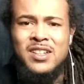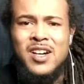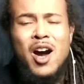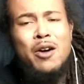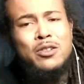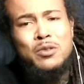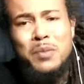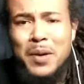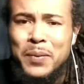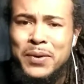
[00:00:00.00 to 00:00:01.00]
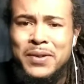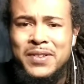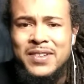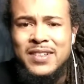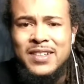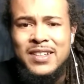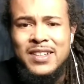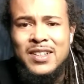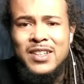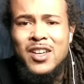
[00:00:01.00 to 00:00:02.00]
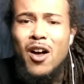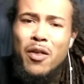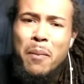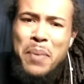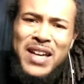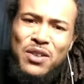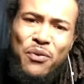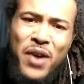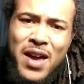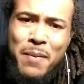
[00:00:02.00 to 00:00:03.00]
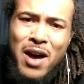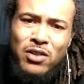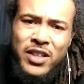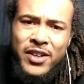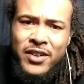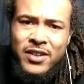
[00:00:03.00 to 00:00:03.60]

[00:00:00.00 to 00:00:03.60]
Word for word: Always remember, y'all are the best fam out there.